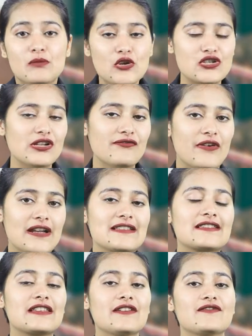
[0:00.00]
mutual
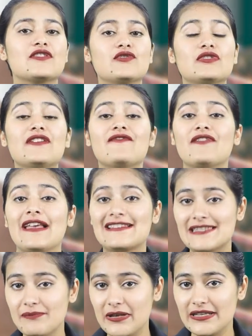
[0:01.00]
funds gives you the
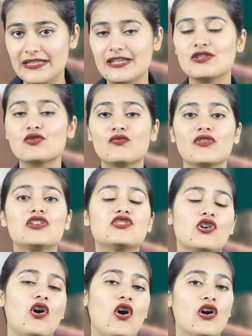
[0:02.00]
flexibility to
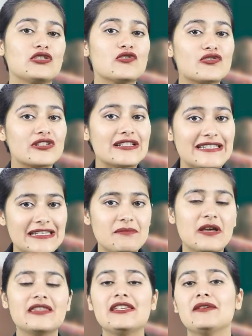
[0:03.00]
withdraw or to
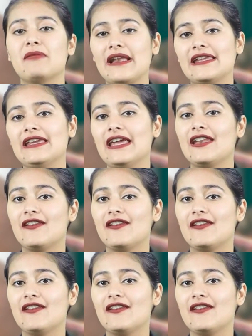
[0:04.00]
redeem the money